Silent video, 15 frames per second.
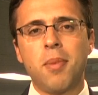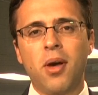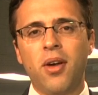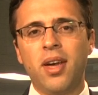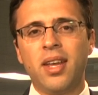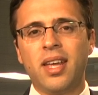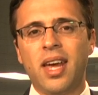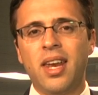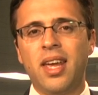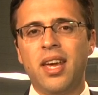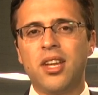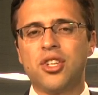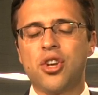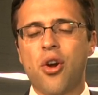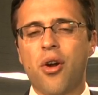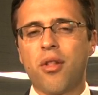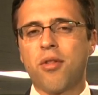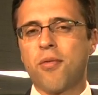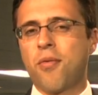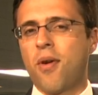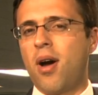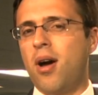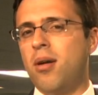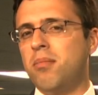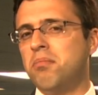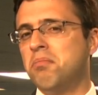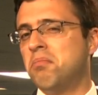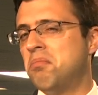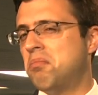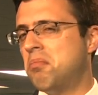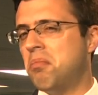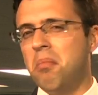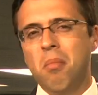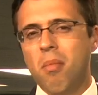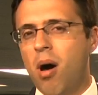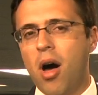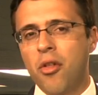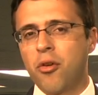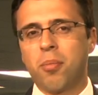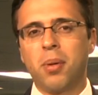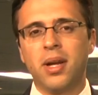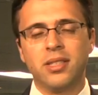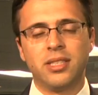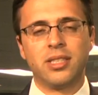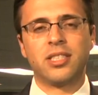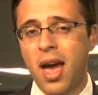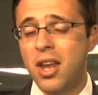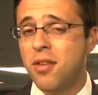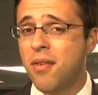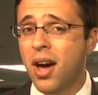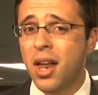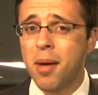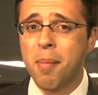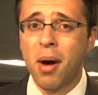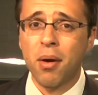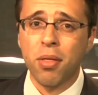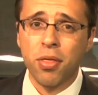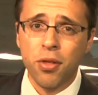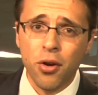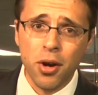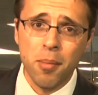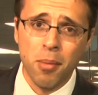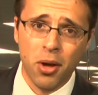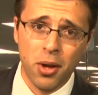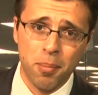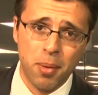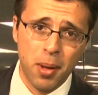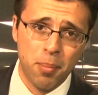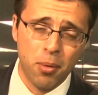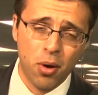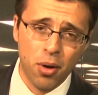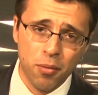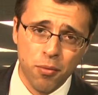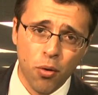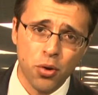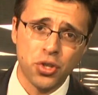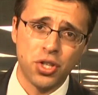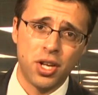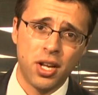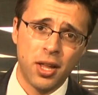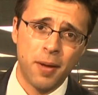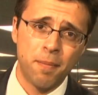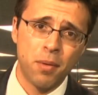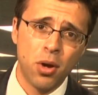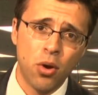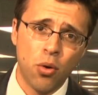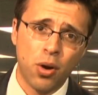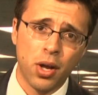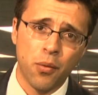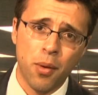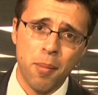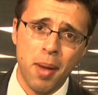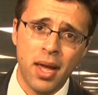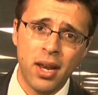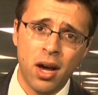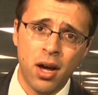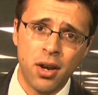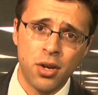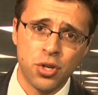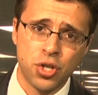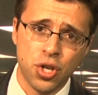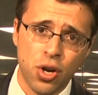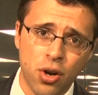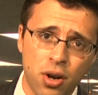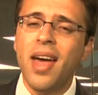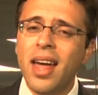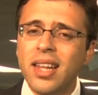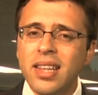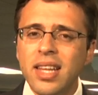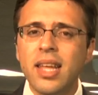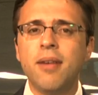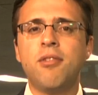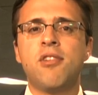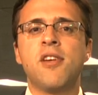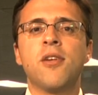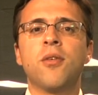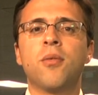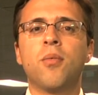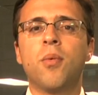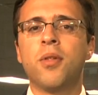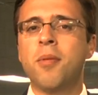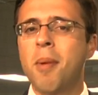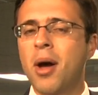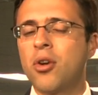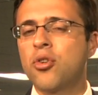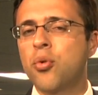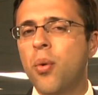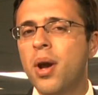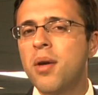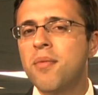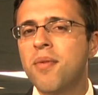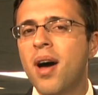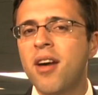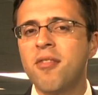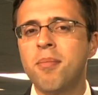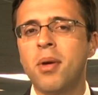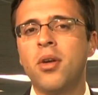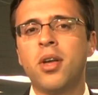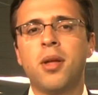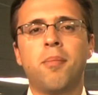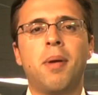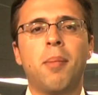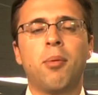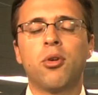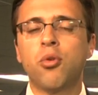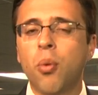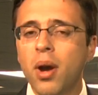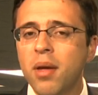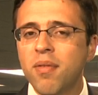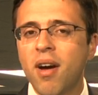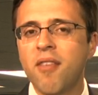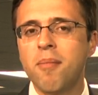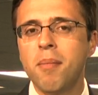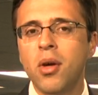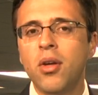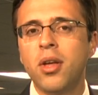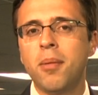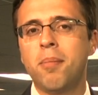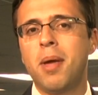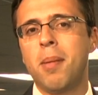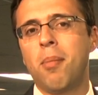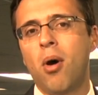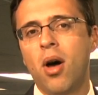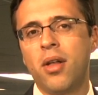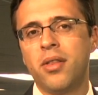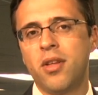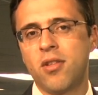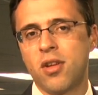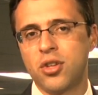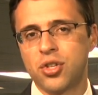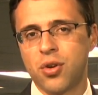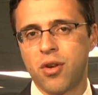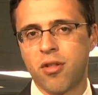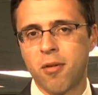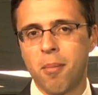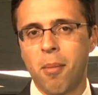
million getting insurance from other places. And you've got about 30 million people, unfortunately, who are going to remain uninsured. That leaves you with about 25 million people on these insurance